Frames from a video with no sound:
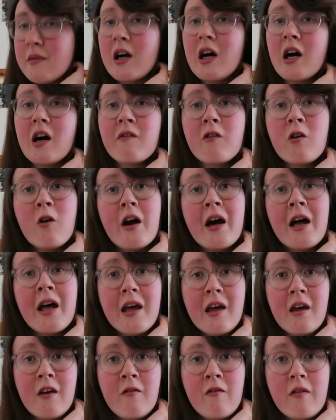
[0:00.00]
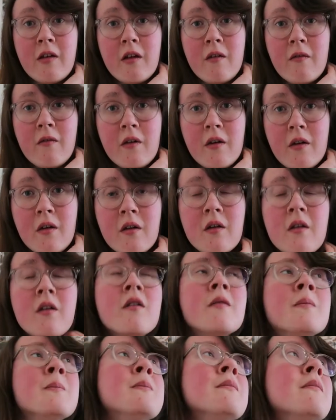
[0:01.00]
I've got hay fever.
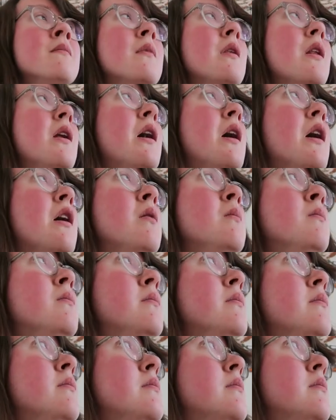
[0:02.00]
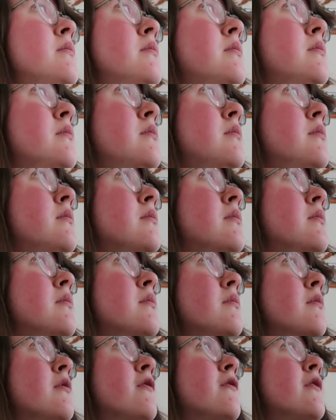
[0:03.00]
Um,
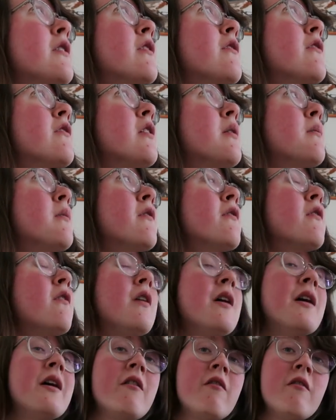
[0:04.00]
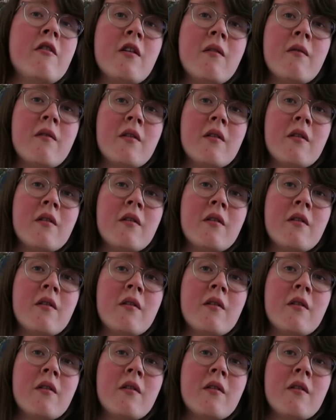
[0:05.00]
the first time I've got hay fever.